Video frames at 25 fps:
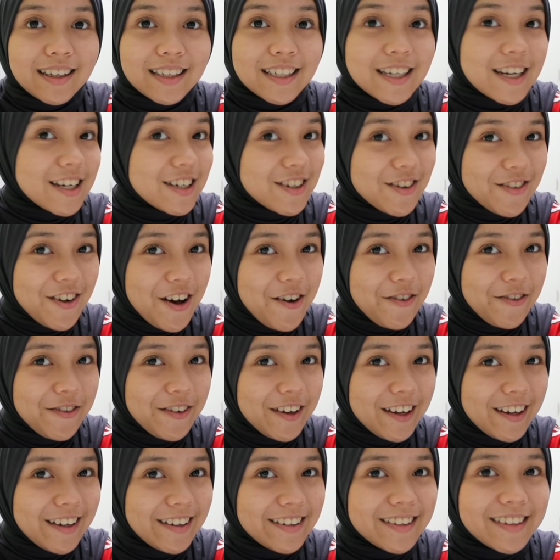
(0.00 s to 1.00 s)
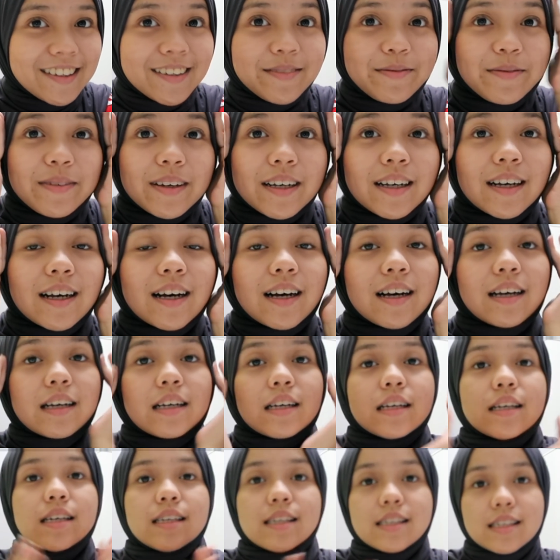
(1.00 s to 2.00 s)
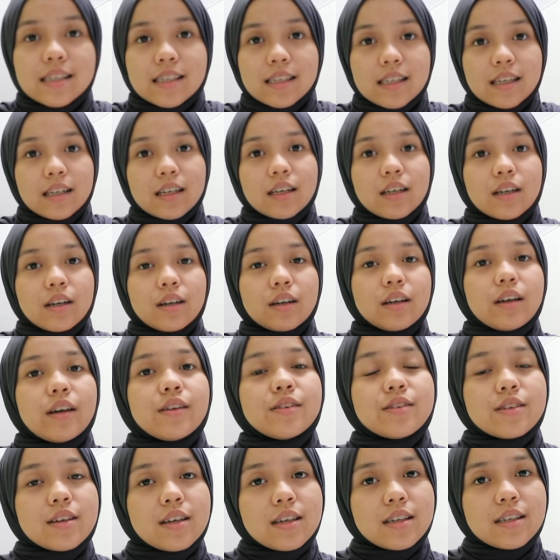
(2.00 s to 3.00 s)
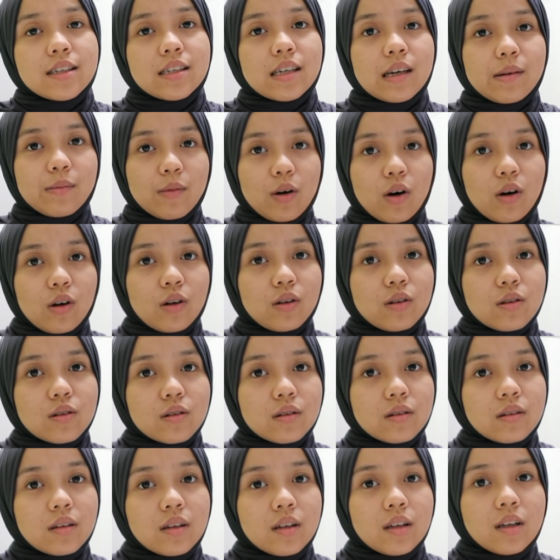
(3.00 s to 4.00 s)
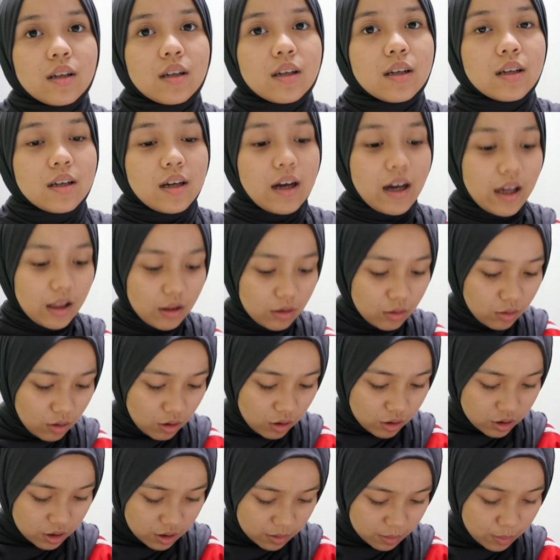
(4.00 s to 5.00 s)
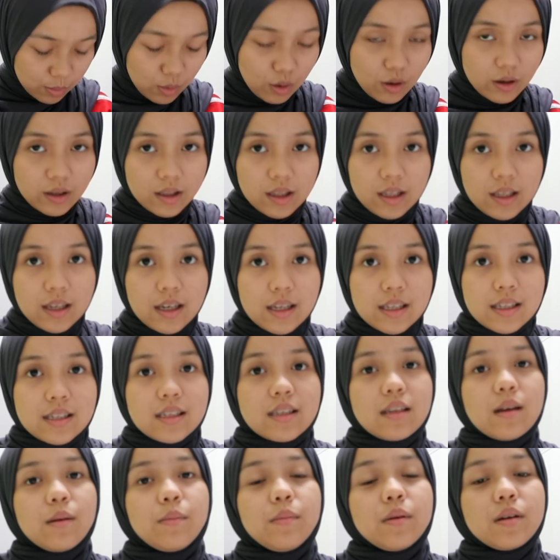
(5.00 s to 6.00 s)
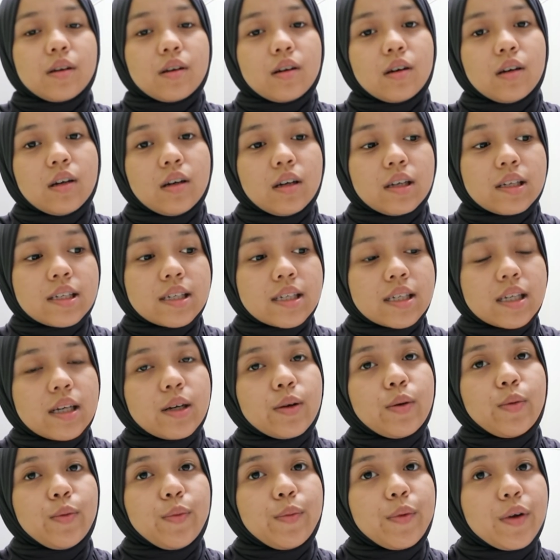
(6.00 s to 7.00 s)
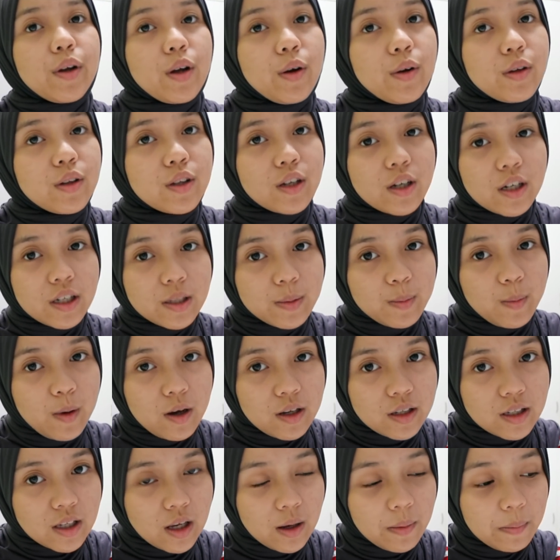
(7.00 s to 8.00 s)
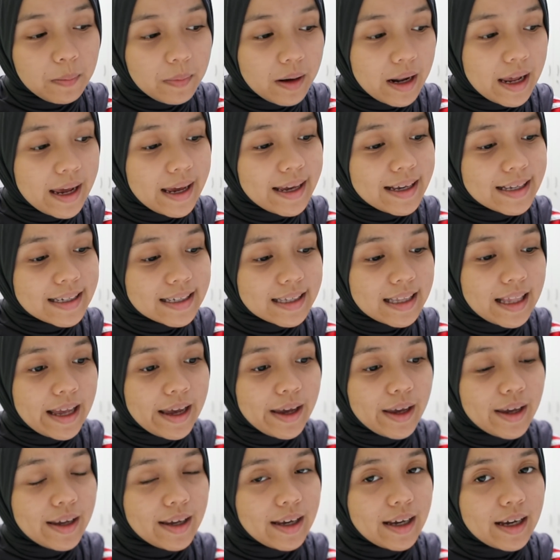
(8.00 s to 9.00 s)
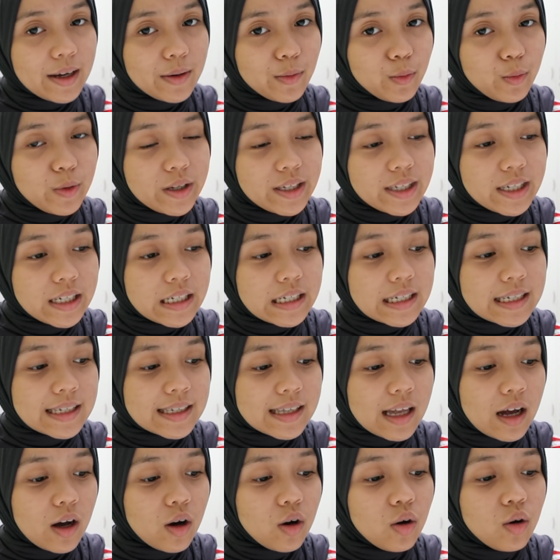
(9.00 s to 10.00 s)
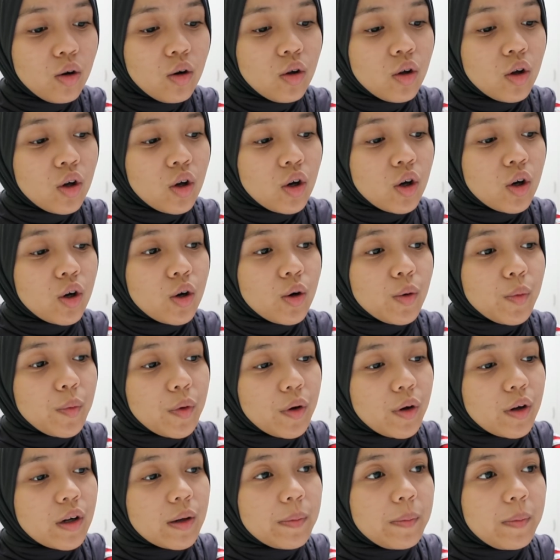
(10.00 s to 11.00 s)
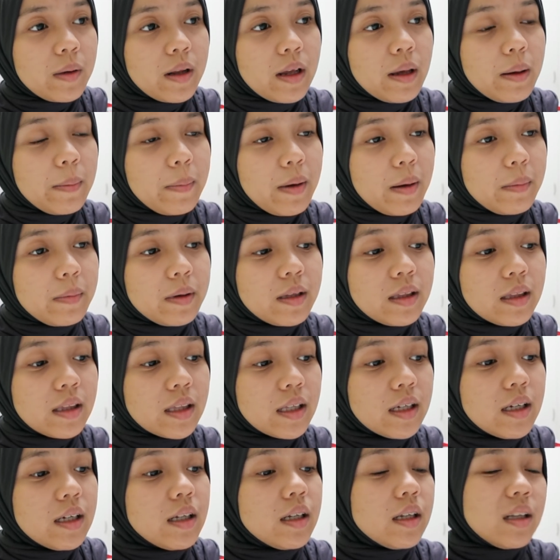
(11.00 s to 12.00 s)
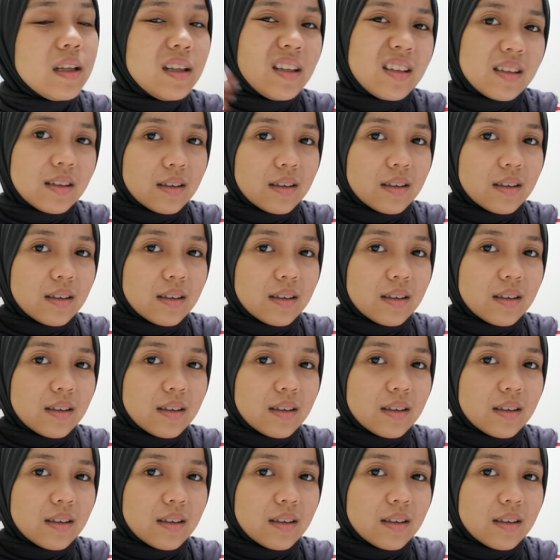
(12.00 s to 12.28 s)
change of outfit because as you can see, I look all sporty and stuff because we're going to the sports complex, like we said just now. We're going to play badminton.